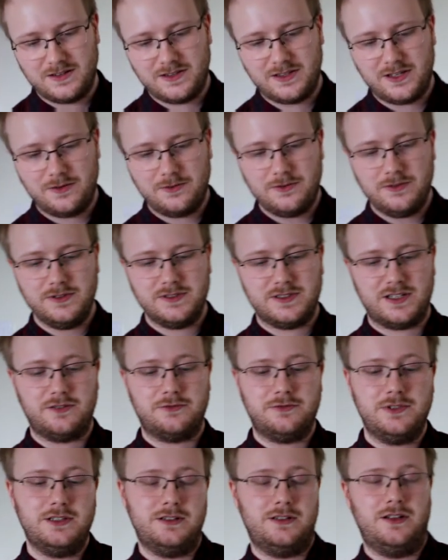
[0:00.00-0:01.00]
there was a
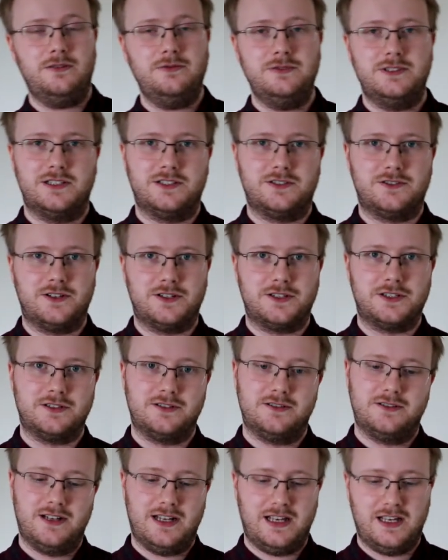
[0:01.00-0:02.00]
real halt
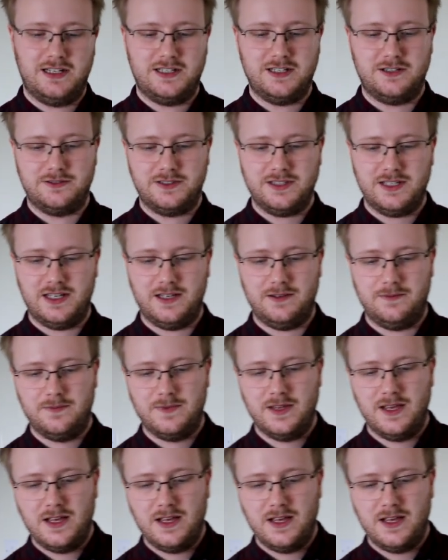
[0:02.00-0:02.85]
instruction, HLT,